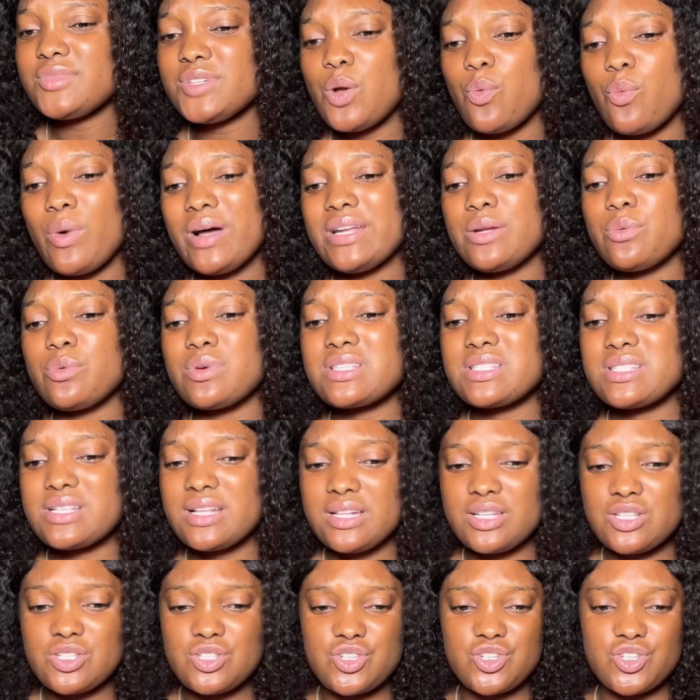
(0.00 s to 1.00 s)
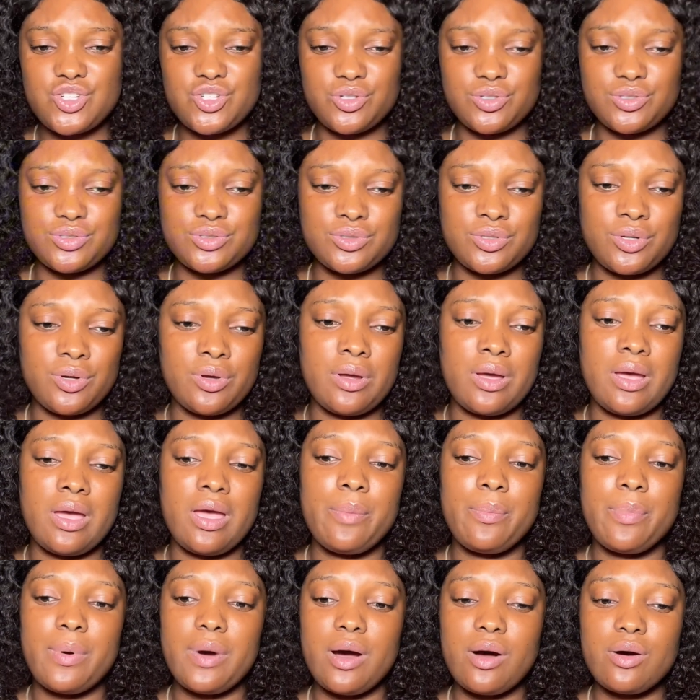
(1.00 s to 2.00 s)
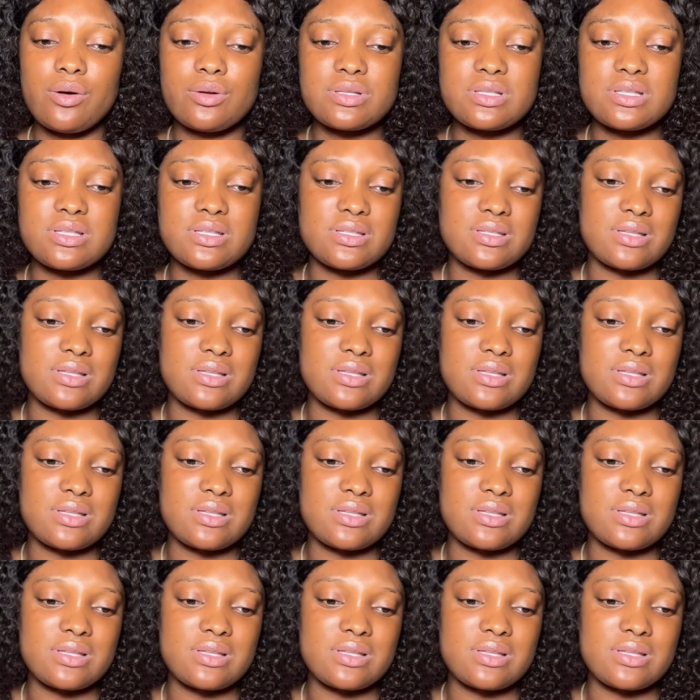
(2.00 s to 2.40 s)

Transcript: Wani was telling Sean about